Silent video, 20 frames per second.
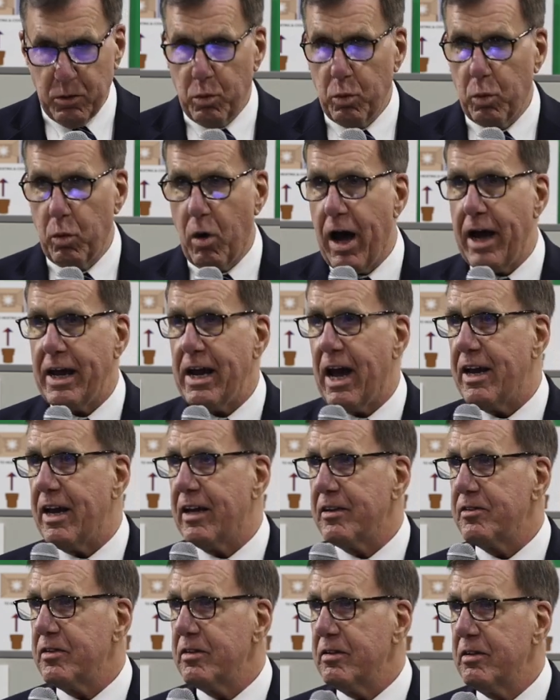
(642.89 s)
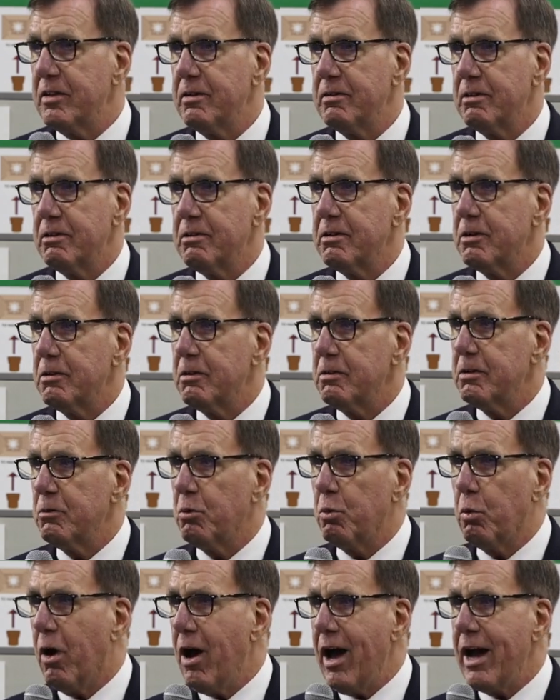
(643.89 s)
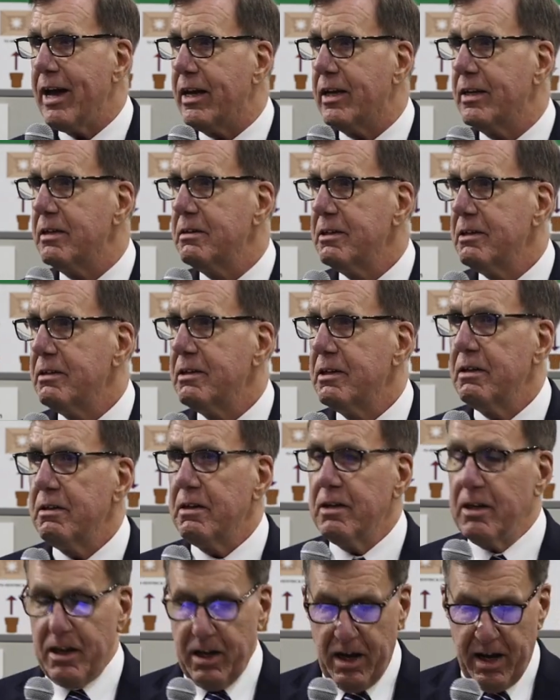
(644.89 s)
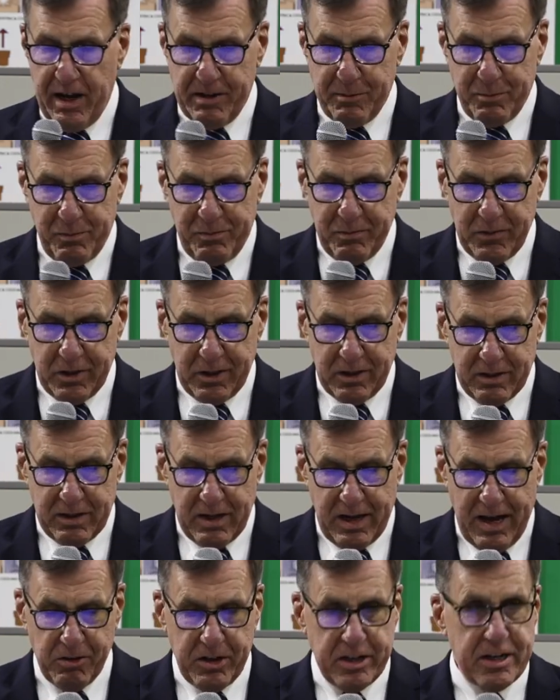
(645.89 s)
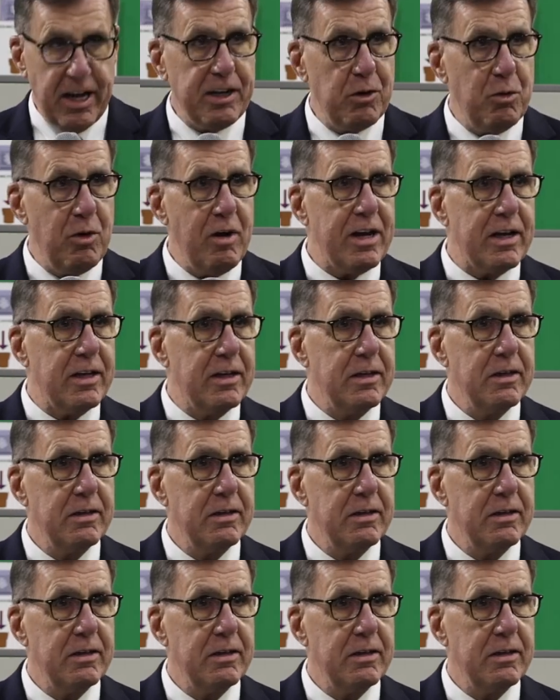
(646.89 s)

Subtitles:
Why, I asked. Why? And how can I go on?